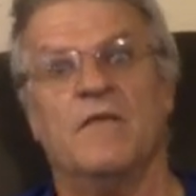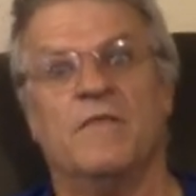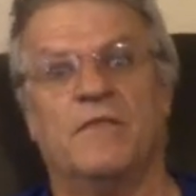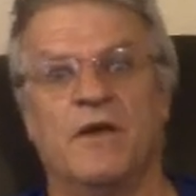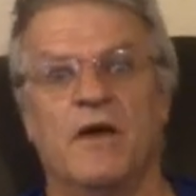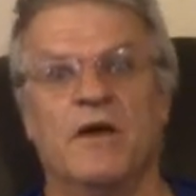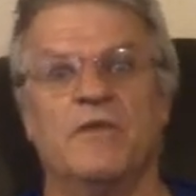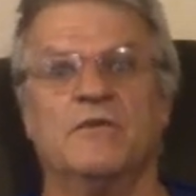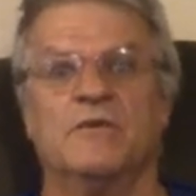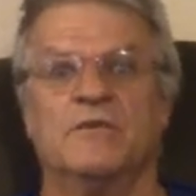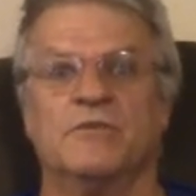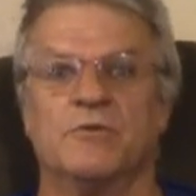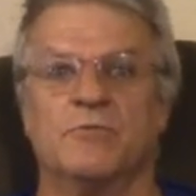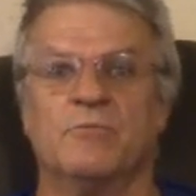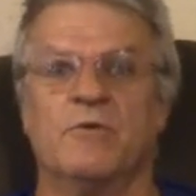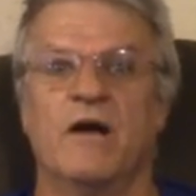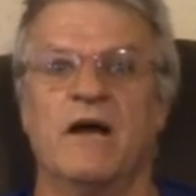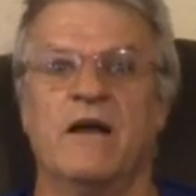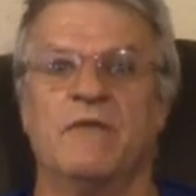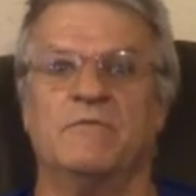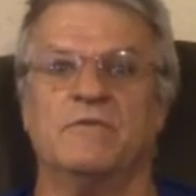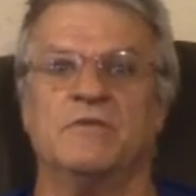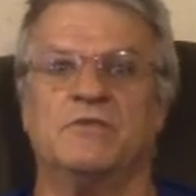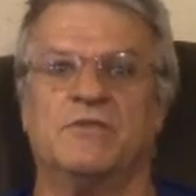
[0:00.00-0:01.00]
The others
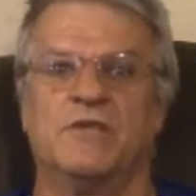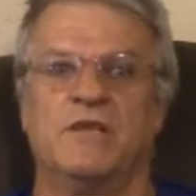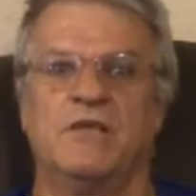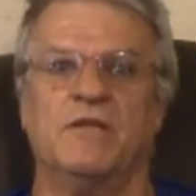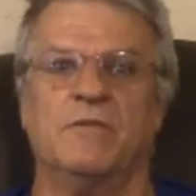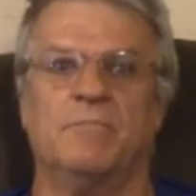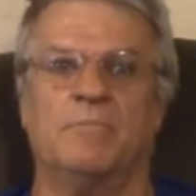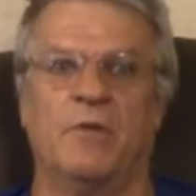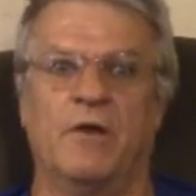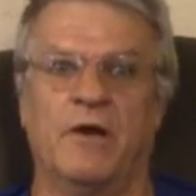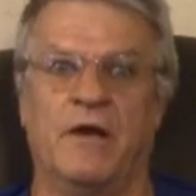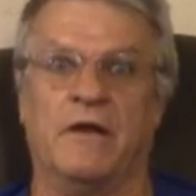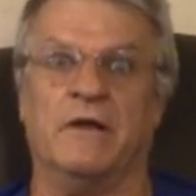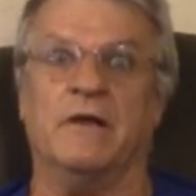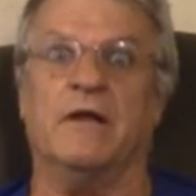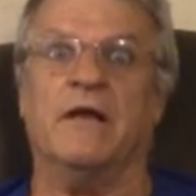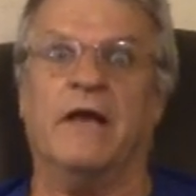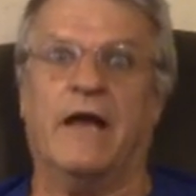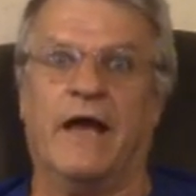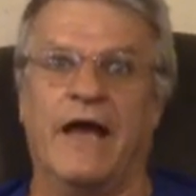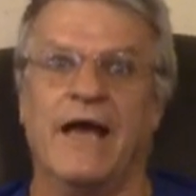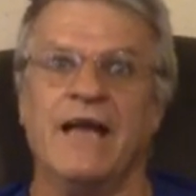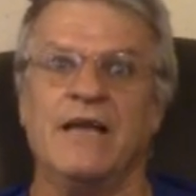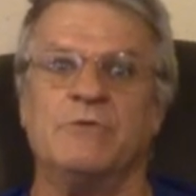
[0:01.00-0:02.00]
arrive and see the plane.
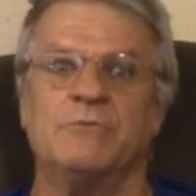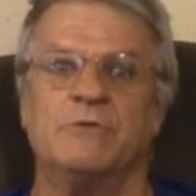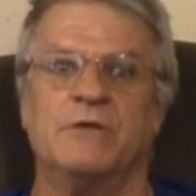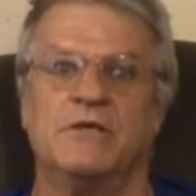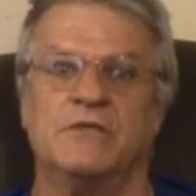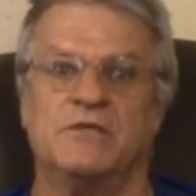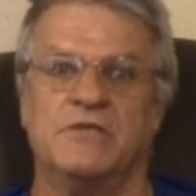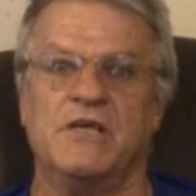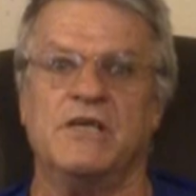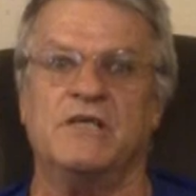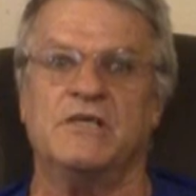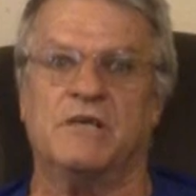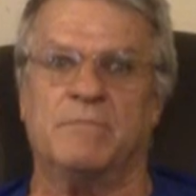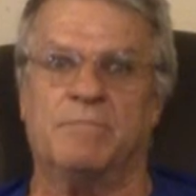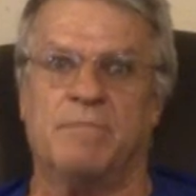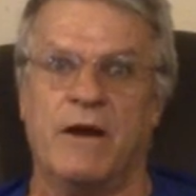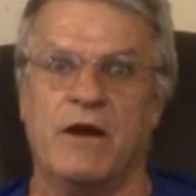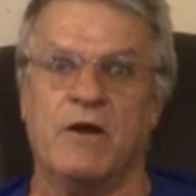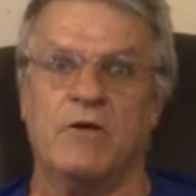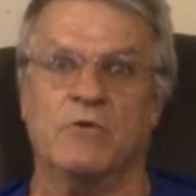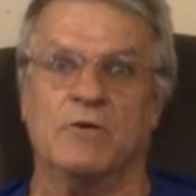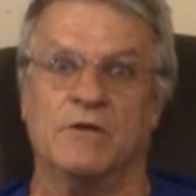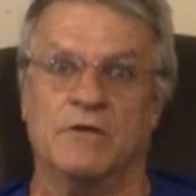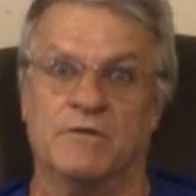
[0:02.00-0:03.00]
Andrea sees the
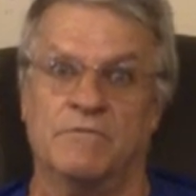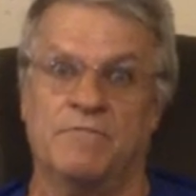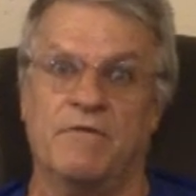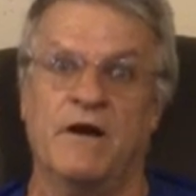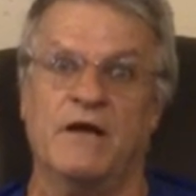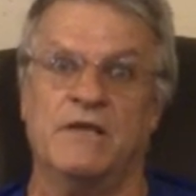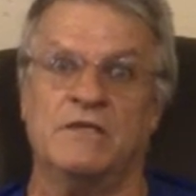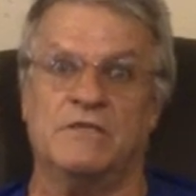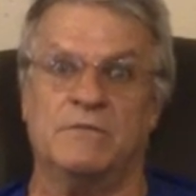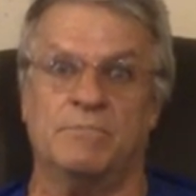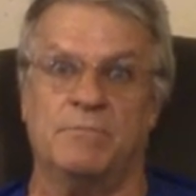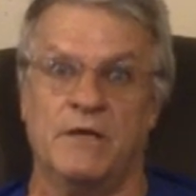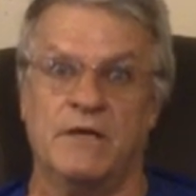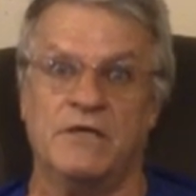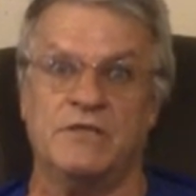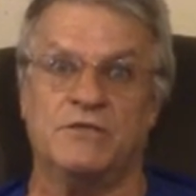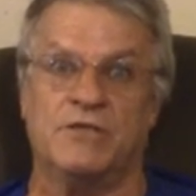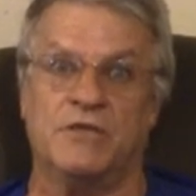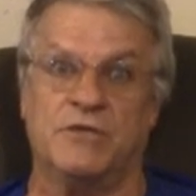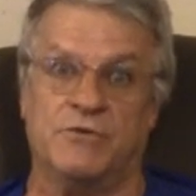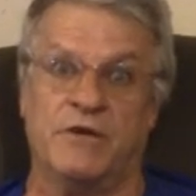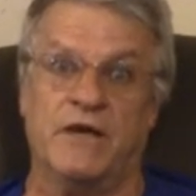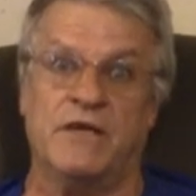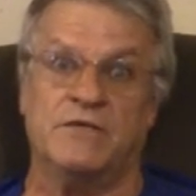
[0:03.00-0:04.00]
peril and finds a place
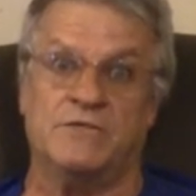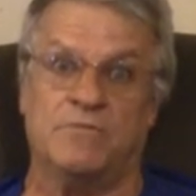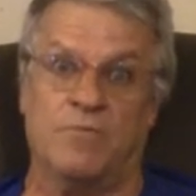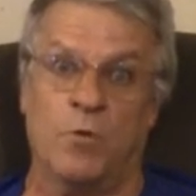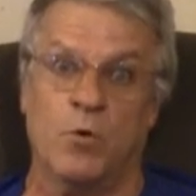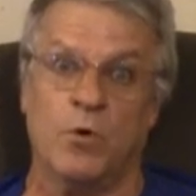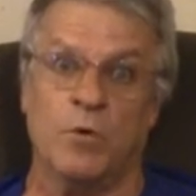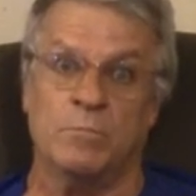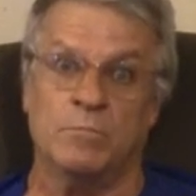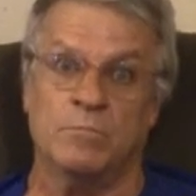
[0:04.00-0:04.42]
to transform.